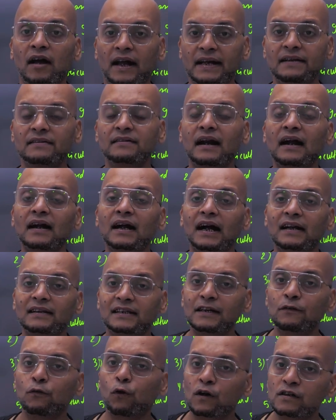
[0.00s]
Indira
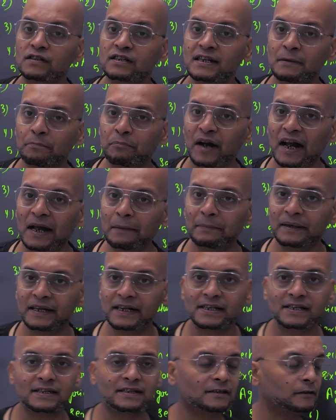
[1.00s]
Gandhi was the prime
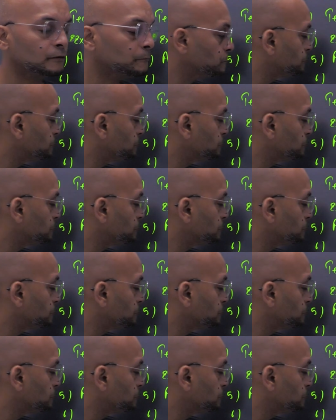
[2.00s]
minister.